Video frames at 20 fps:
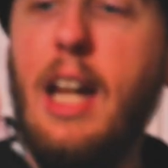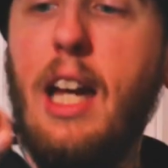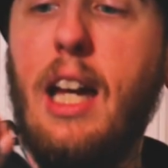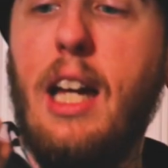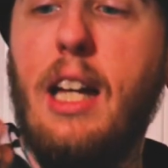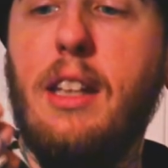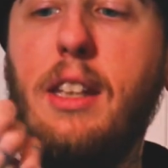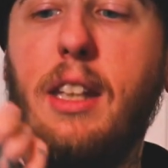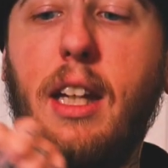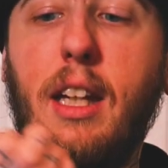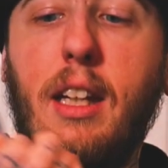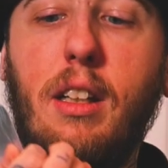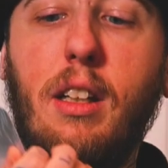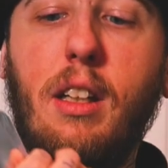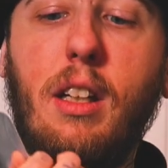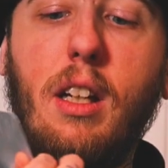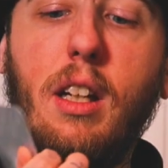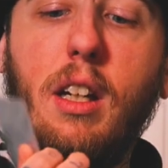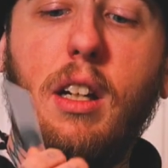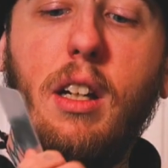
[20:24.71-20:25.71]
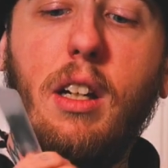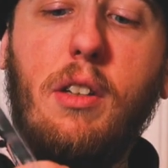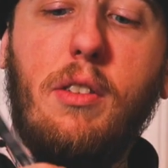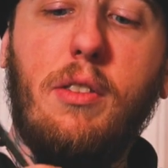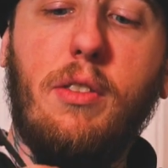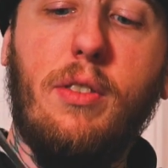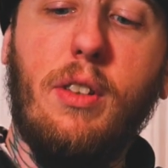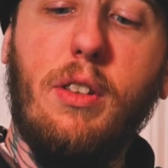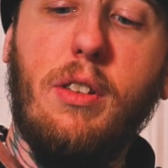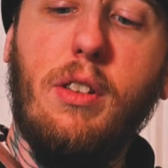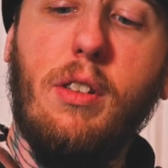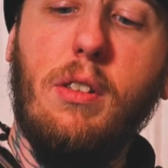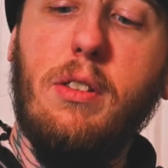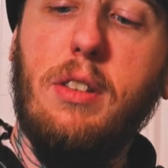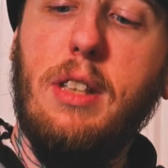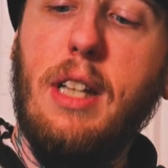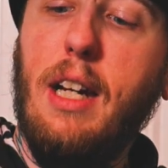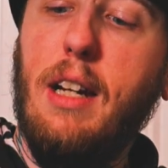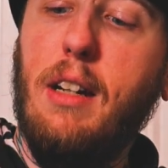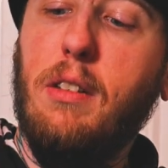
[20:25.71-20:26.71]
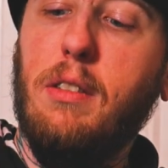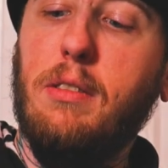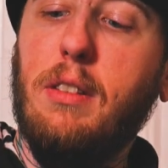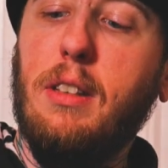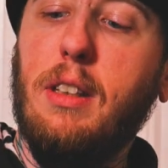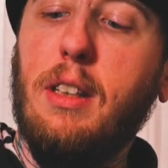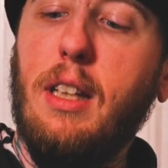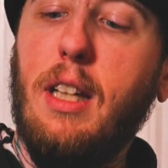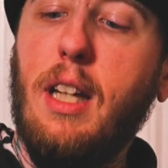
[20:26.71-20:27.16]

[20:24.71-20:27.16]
And then further down